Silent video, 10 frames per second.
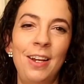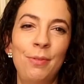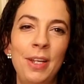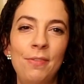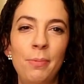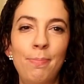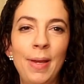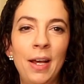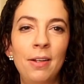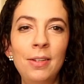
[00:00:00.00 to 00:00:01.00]
We have the
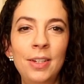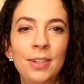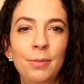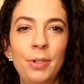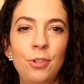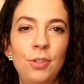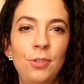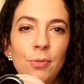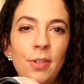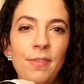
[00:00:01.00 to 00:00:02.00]
bell, which is
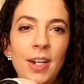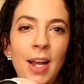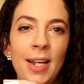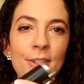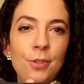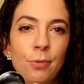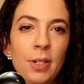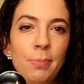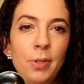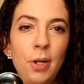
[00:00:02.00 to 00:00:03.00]
sort of an ice
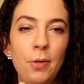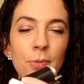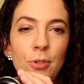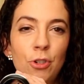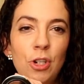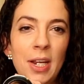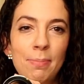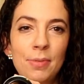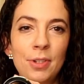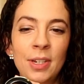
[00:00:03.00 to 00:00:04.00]
cream cone
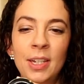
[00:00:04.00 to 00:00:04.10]
shaped